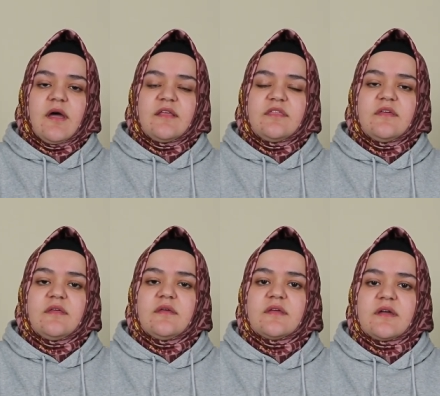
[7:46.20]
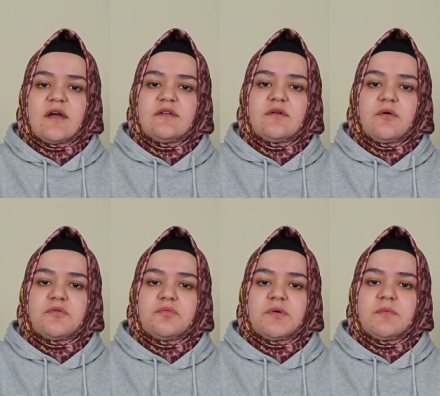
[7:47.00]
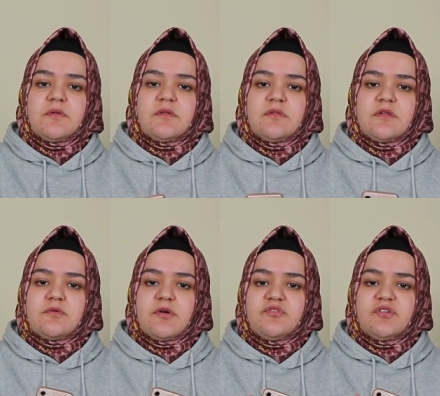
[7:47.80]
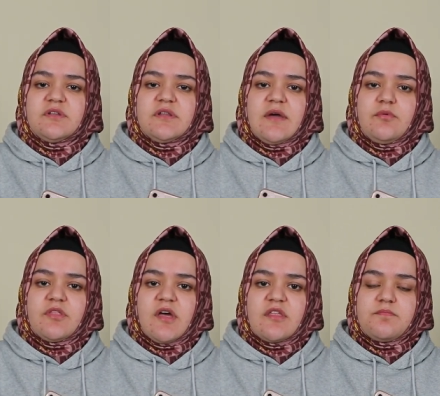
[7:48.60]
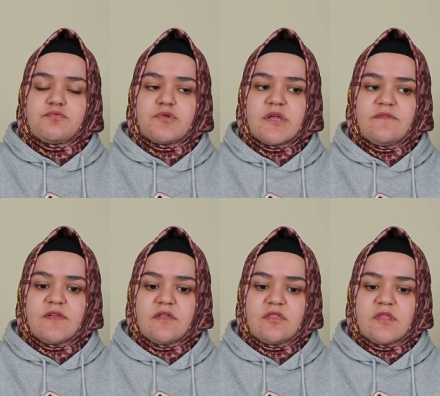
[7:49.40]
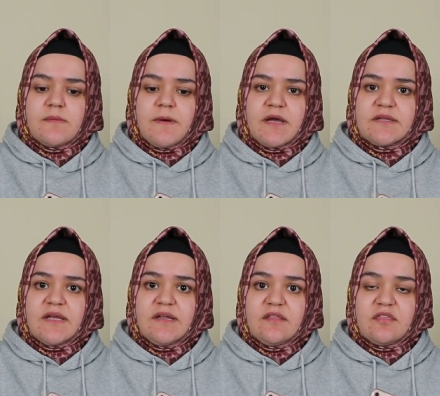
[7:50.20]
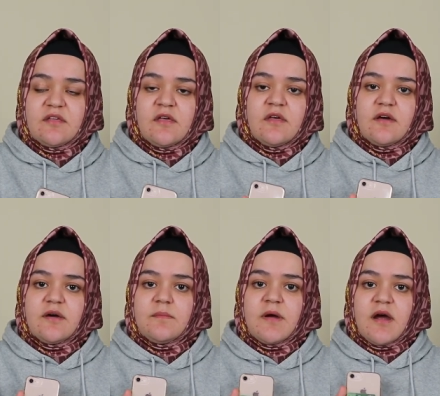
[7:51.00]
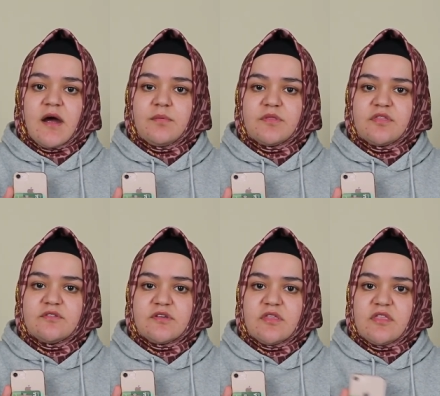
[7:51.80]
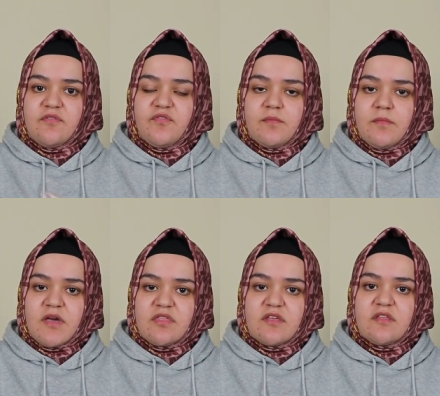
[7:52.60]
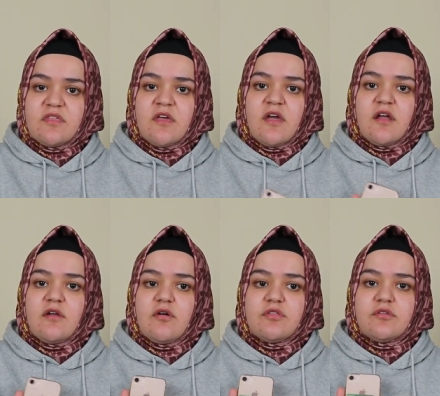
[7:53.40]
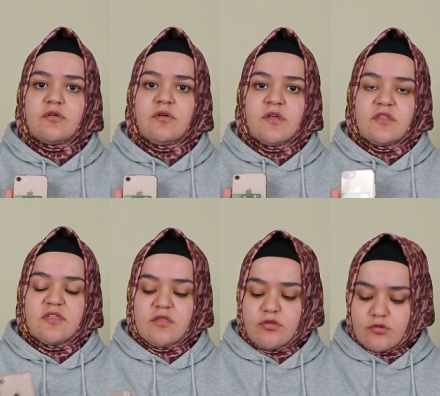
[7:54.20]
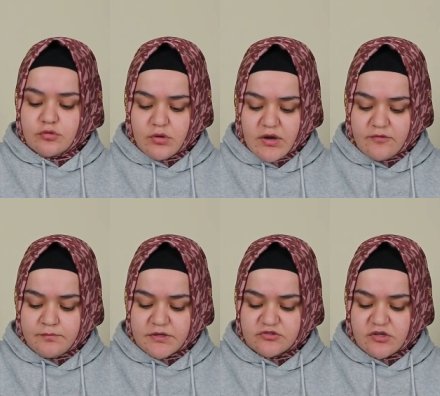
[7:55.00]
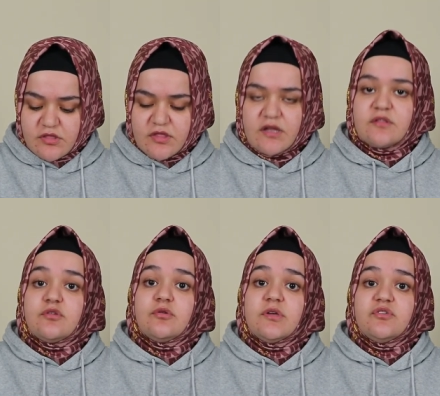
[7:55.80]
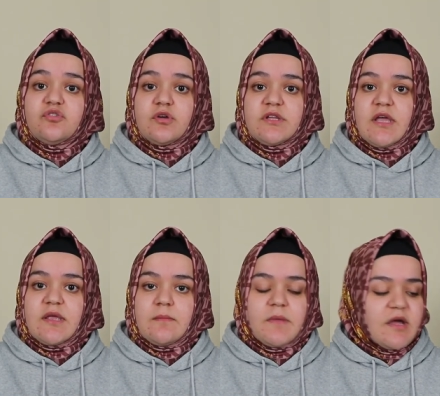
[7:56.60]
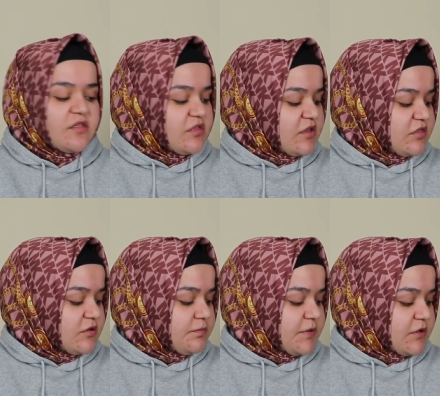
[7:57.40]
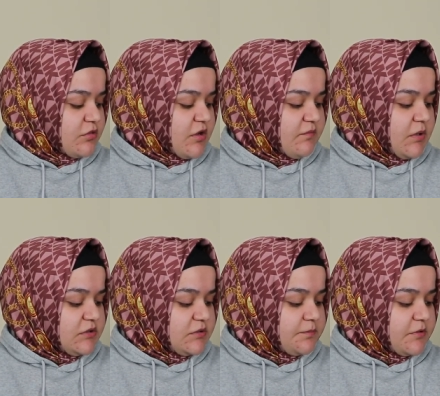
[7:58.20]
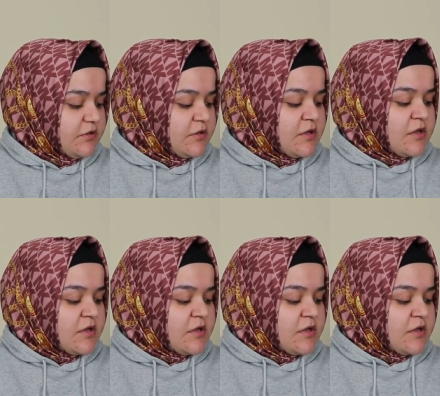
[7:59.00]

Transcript: I think it kind of goes with the question that was asked previously by Dennis. Um, I would suggest different methods and also since you do have budgies that do enjoy taking baths, I think because you have multiple,